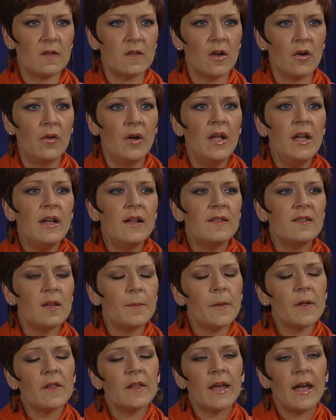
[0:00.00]
So
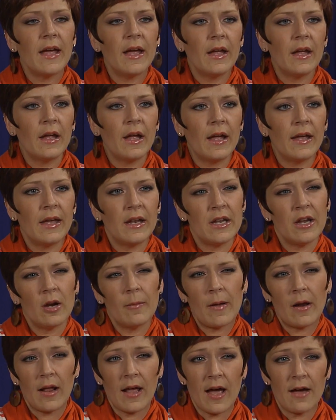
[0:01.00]
typically I get here
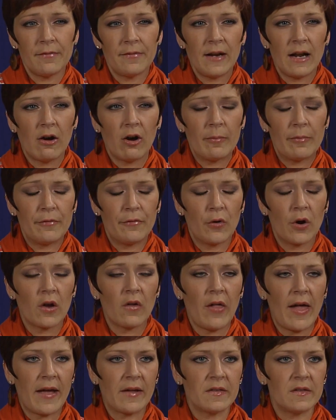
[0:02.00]
about a half an hour before
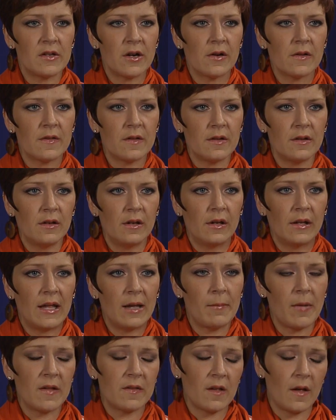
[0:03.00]
class starts and
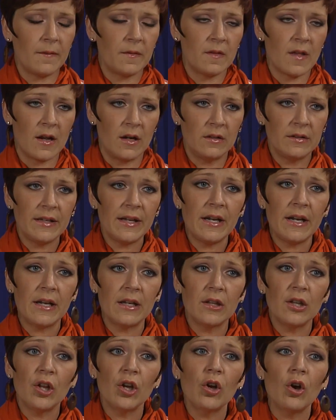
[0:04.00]
get myself settled in
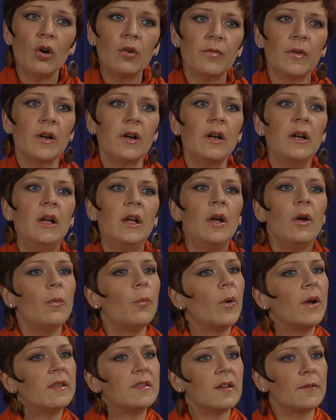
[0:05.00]
and look over
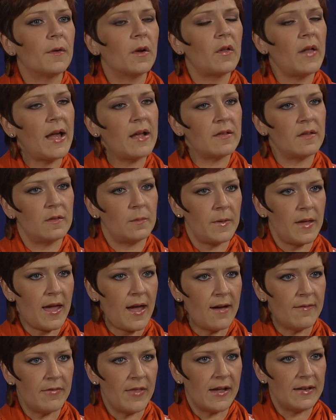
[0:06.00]
what different classes we
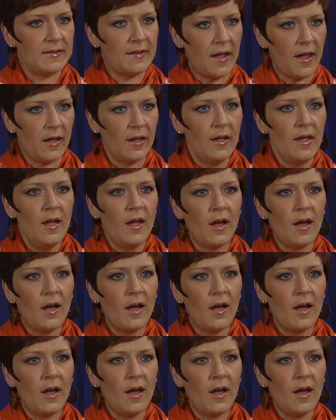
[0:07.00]
have that day.